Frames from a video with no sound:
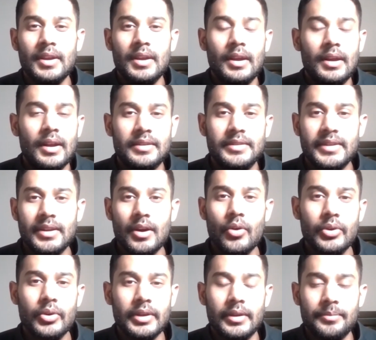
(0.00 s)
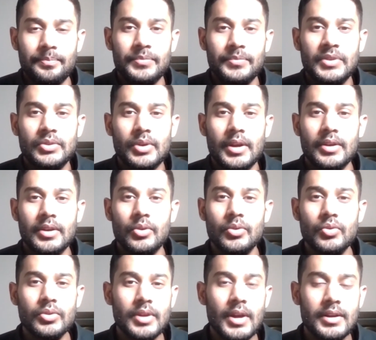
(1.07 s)
And I said, okay. So I go
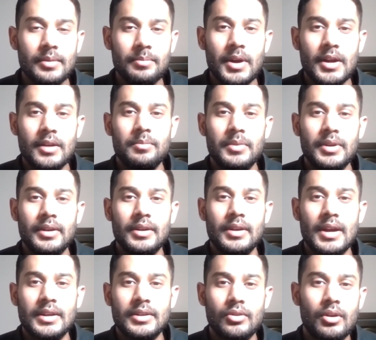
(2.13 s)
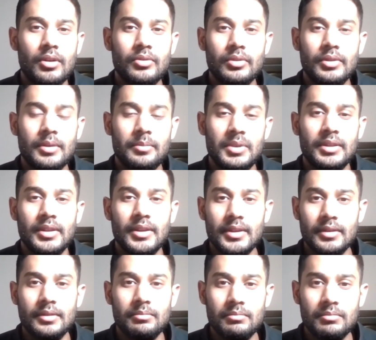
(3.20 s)
to that department, I talked to them, and
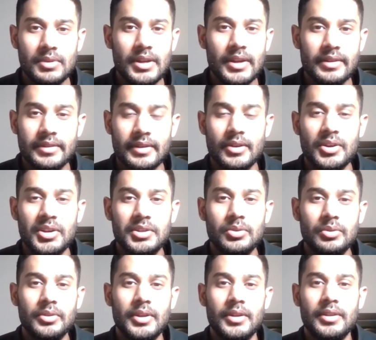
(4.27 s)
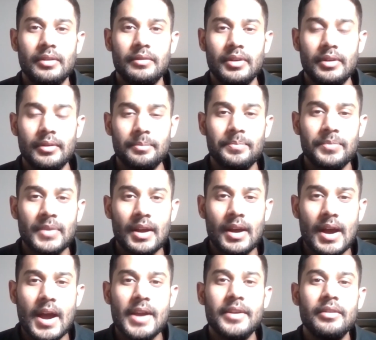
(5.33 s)
then yes, I got to know that they were
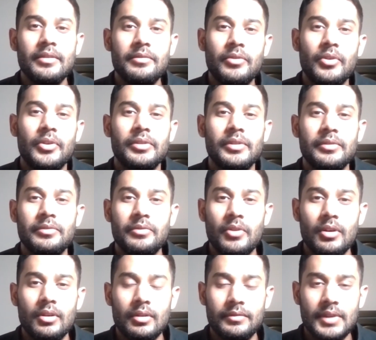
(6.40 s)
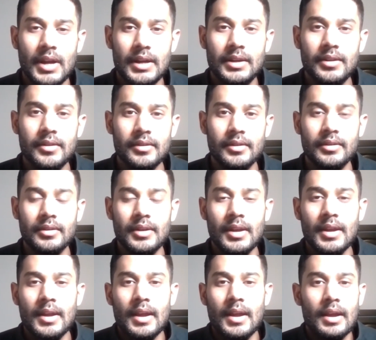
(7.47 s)
hiring for the fall of that year,
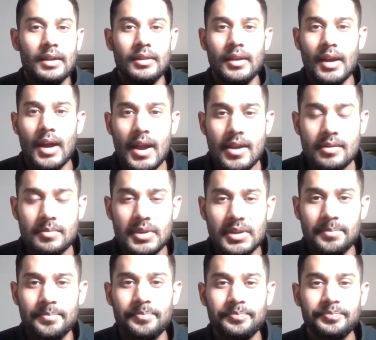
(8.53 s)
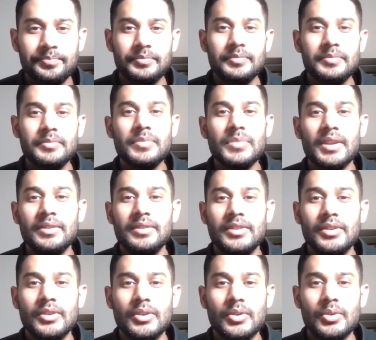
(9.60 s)
and they hired me.
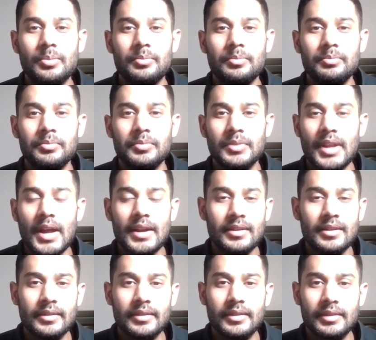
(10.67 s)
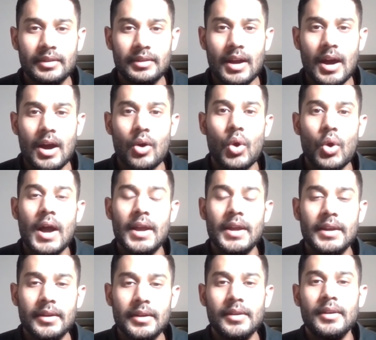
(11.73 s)
So that is how
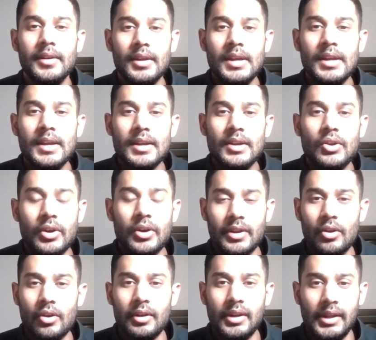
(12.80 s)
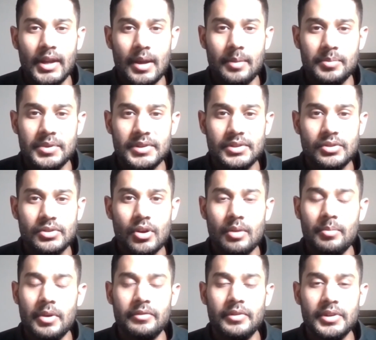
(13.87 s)
I got an on-campus job,
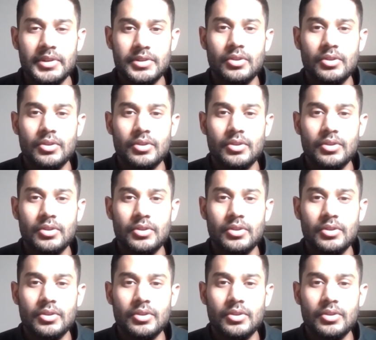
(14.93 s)
my first